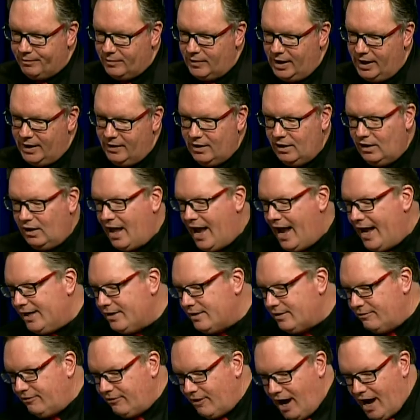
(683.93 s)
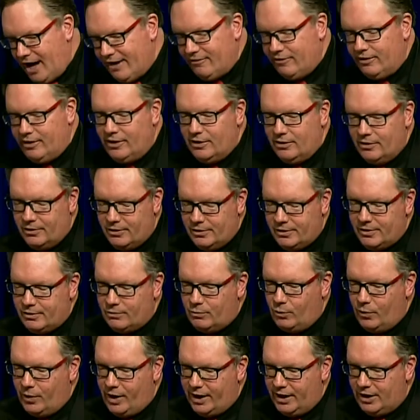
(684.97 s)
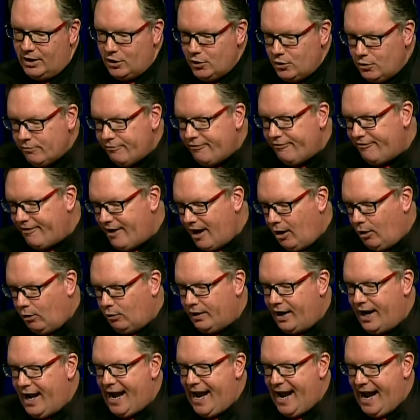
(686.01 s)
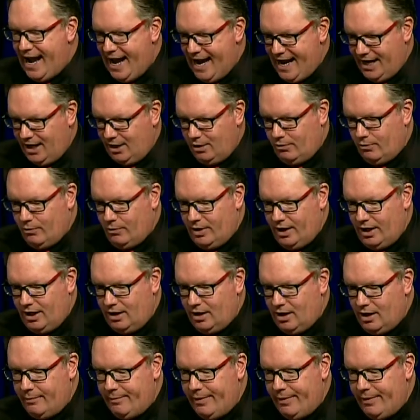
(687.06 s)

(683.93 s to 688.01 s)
in the last 5 years when you felt angry.